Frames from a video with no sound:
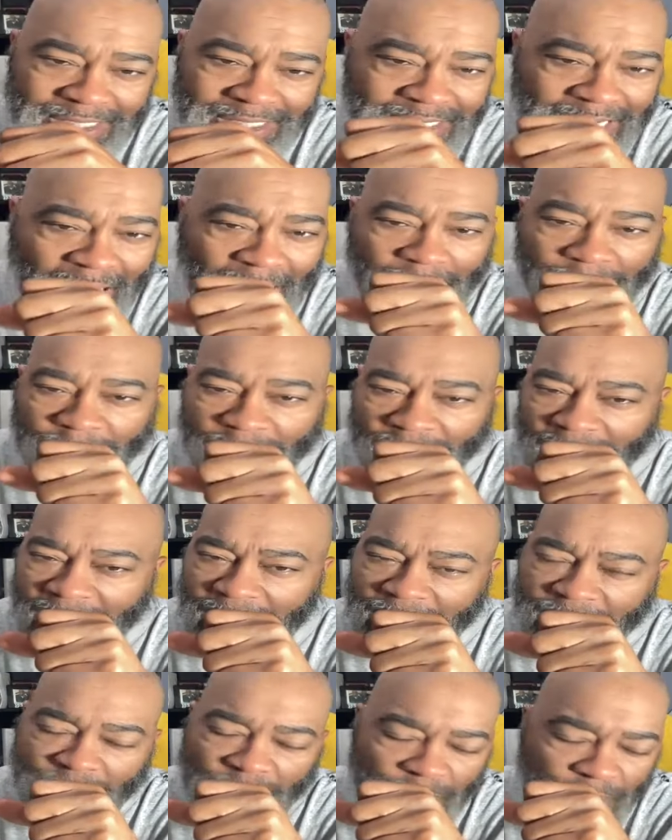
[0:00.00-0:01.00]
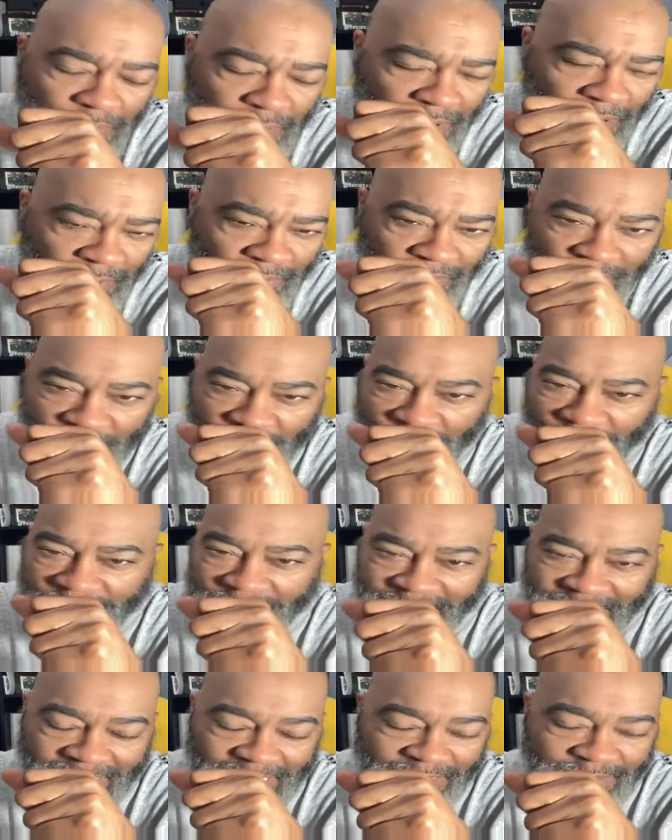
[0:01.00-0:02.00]
typing in your prayer requests.
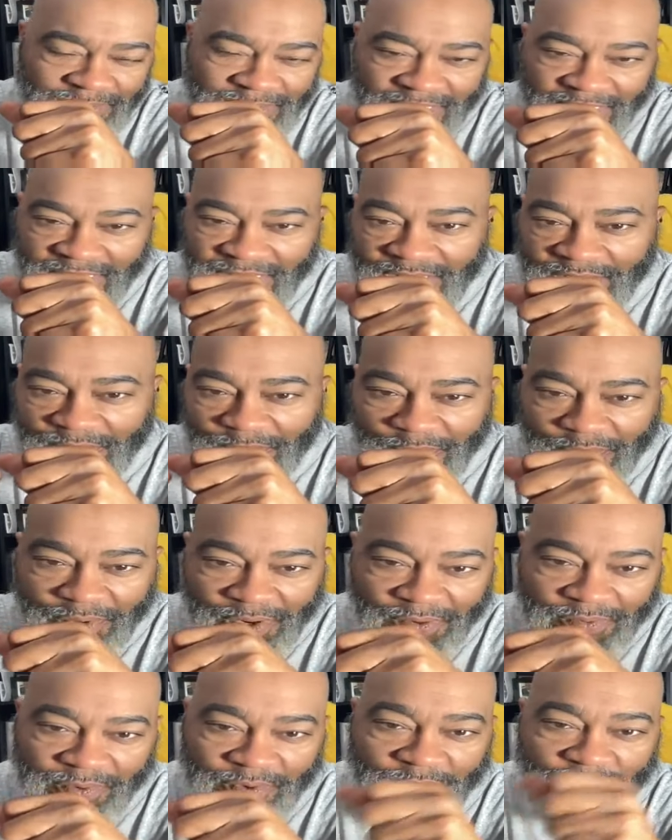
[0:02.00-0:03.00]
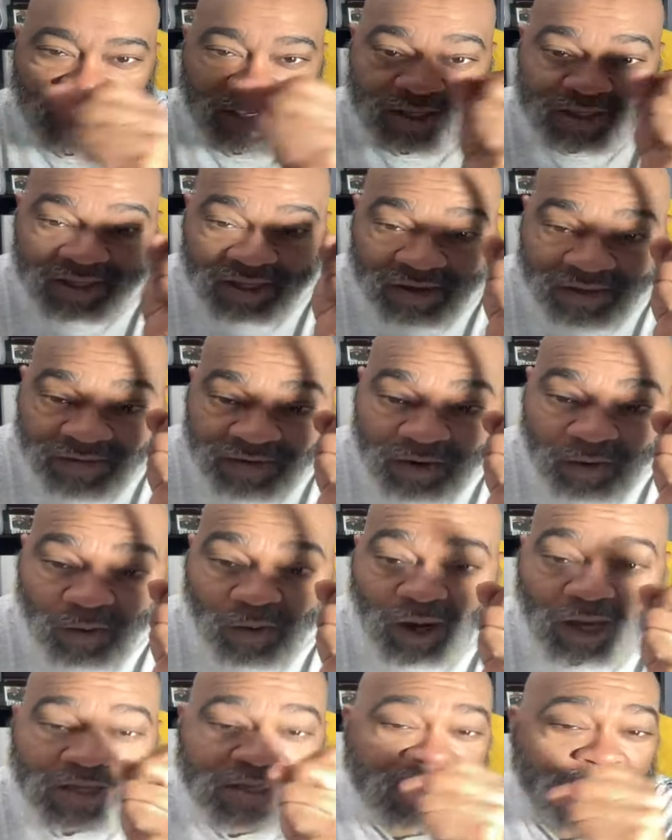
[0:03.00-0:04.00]
Keep sending your prayer requests. If you're
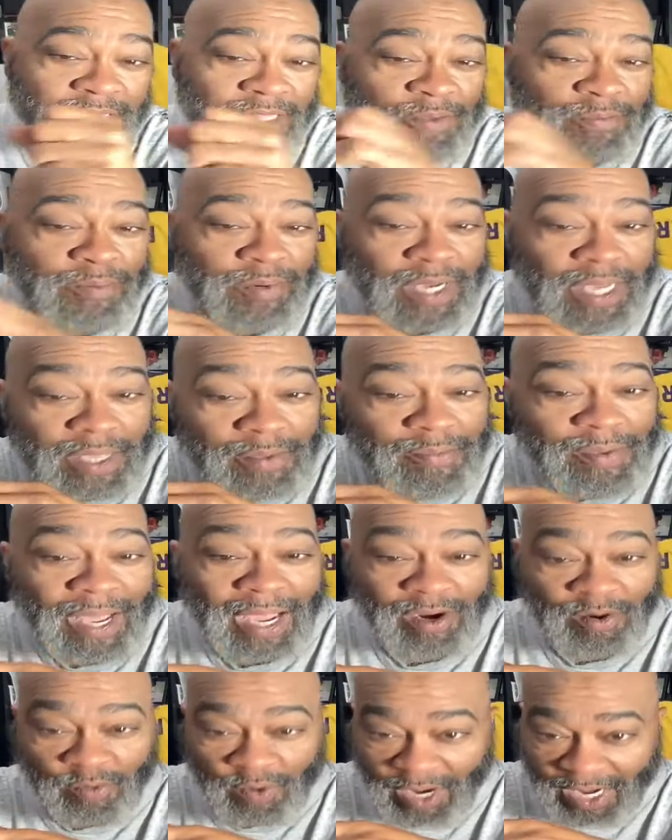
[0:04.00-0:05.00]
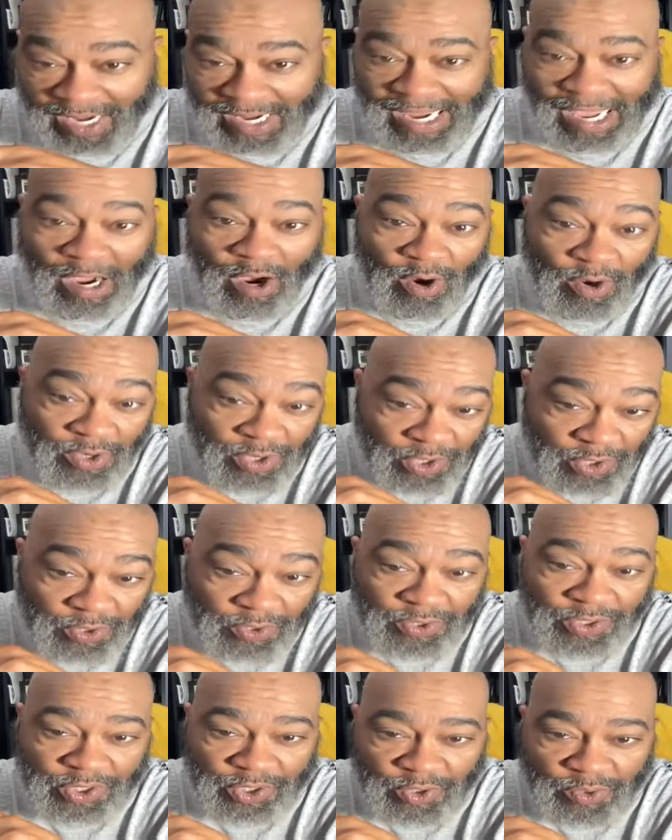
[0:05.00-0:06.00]
watching the playback right now on
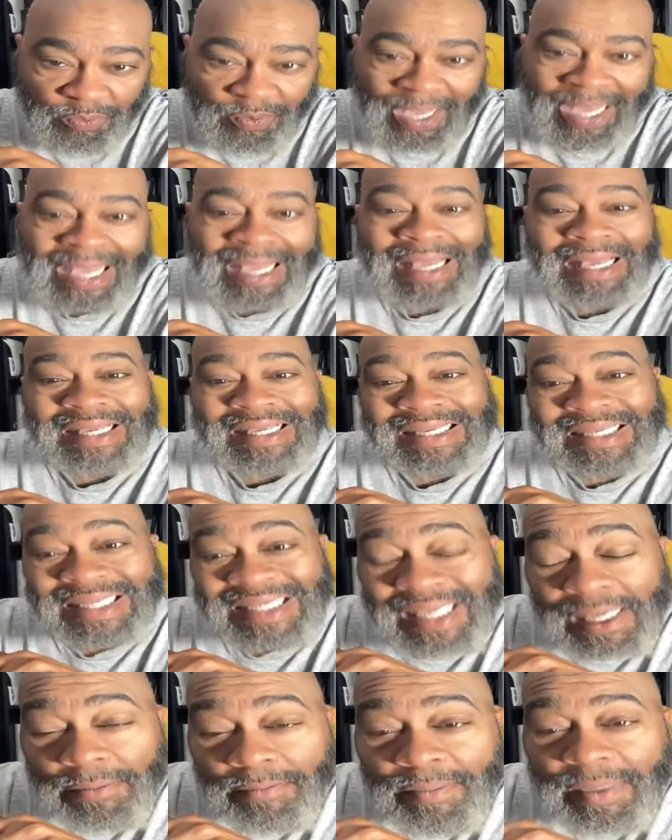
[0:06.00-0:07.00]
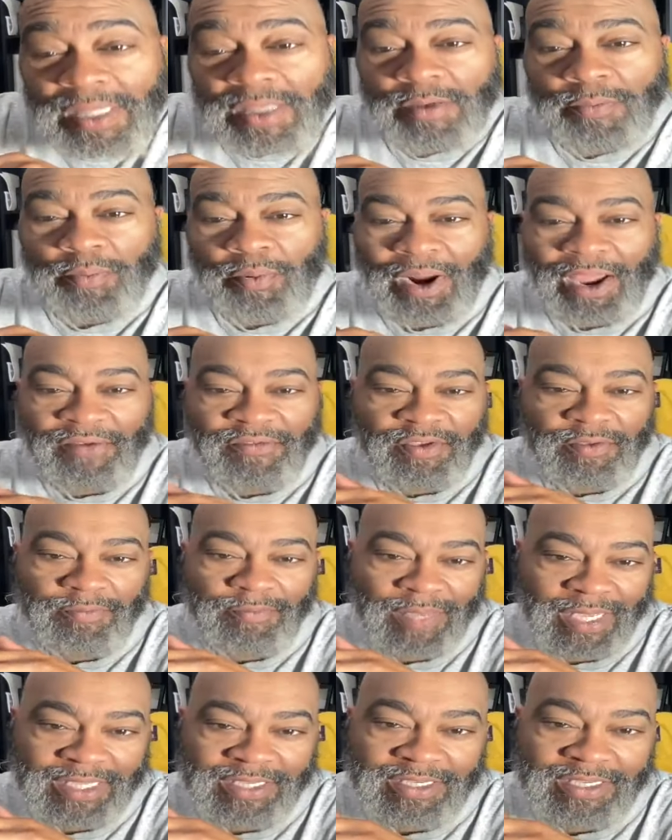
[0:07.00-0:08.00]
YouTube, send me the private
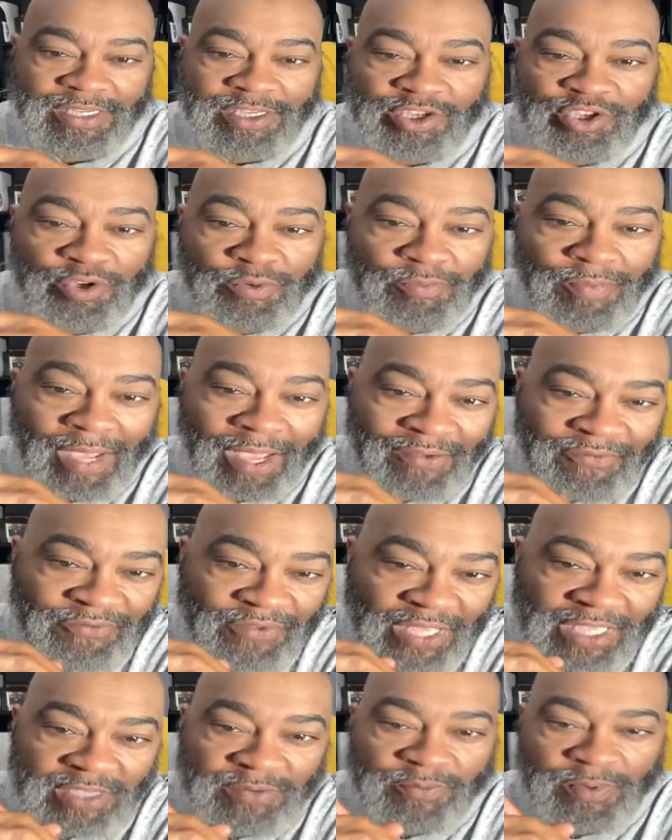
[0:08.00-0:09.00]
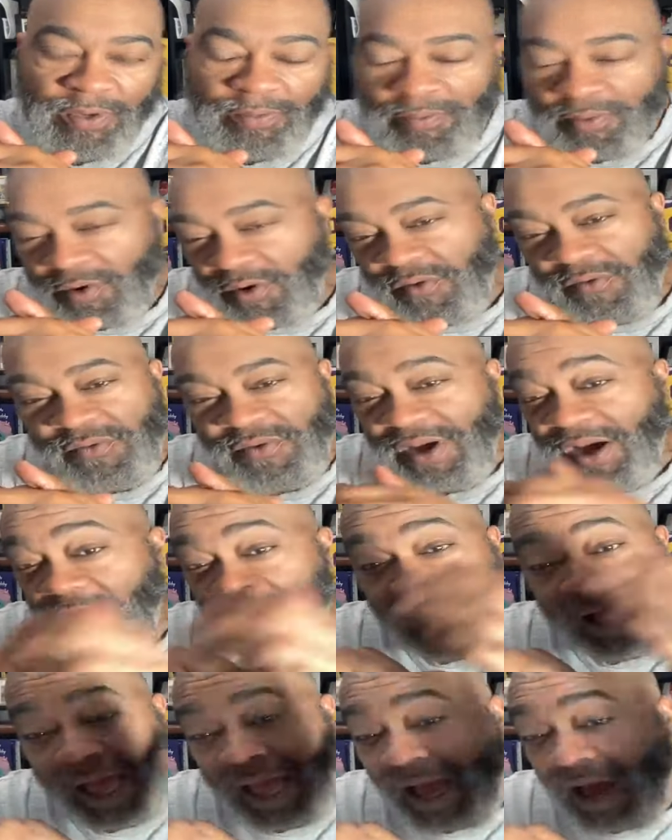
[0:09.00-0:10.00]
message to my Facebook
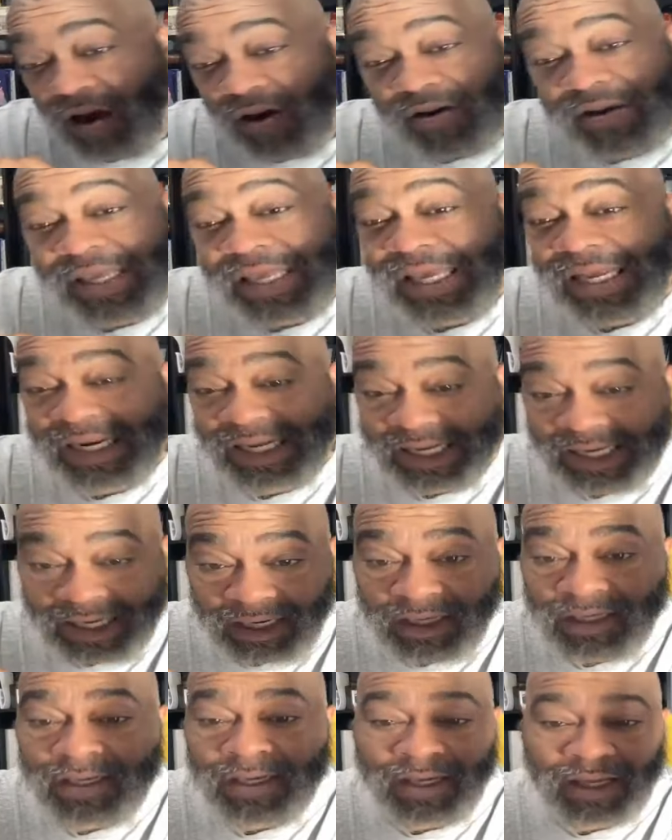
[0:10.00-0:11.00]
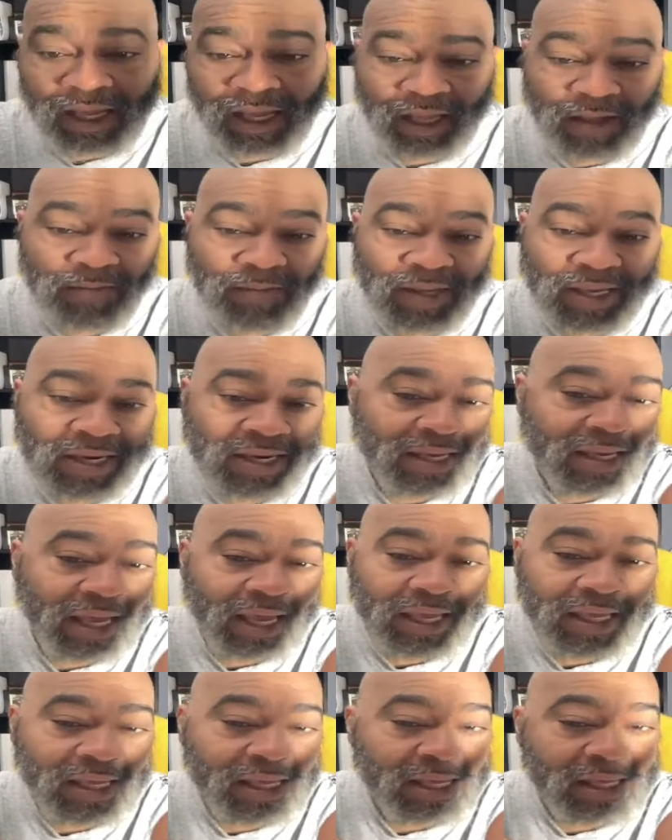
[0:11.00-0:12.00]
profile, Al Kennon. amen,
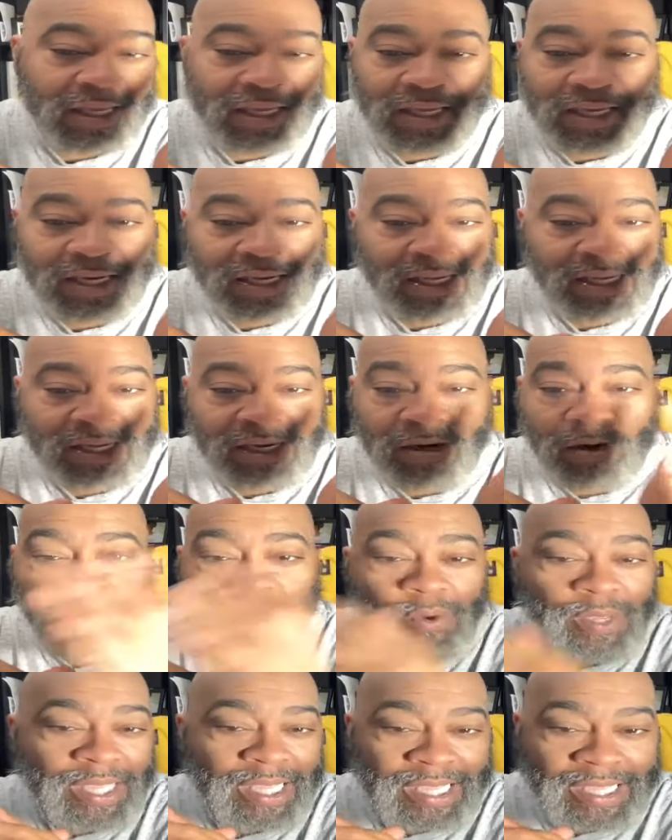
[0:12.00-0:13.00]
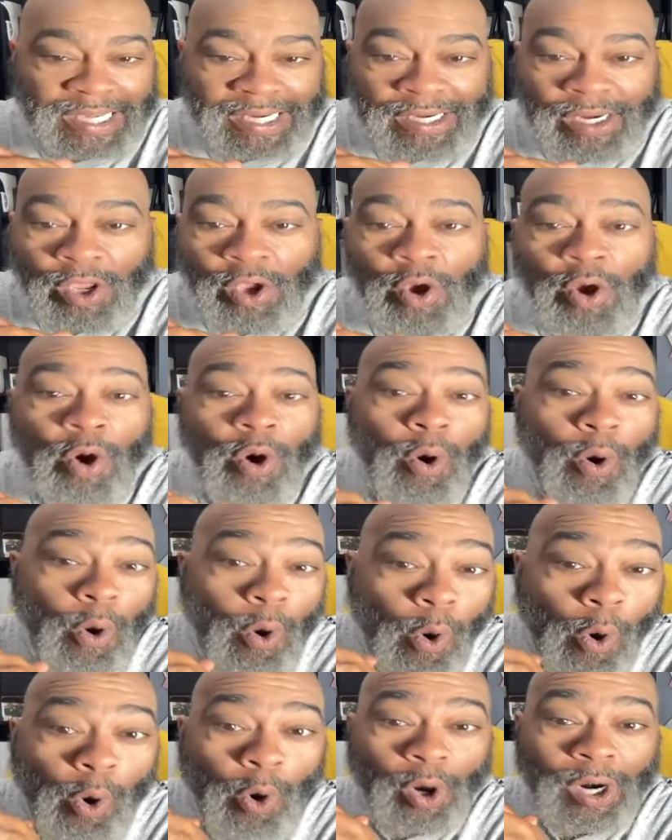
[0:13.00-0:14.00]
K-E-N-N-O-N,
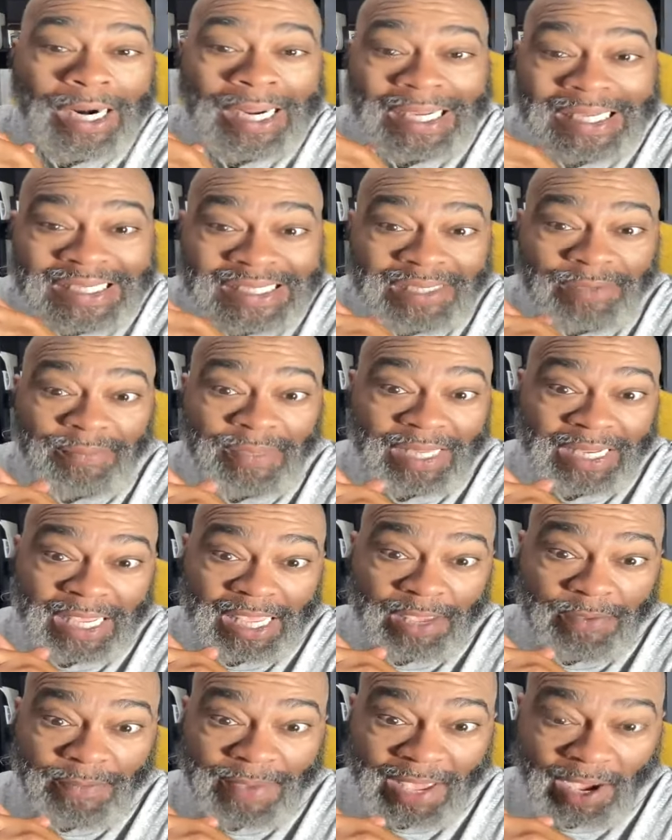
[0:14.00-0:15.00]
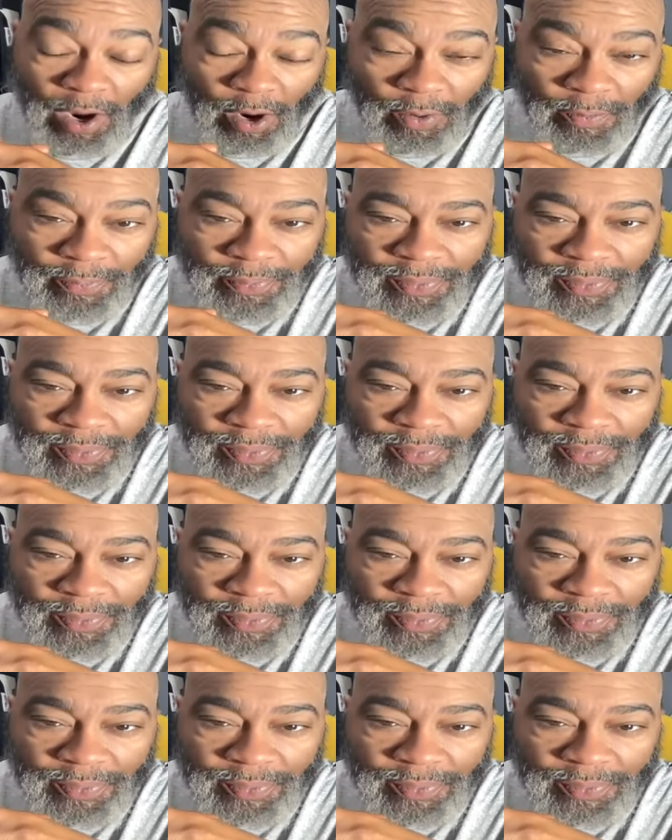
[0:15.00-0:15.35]
or send me an email.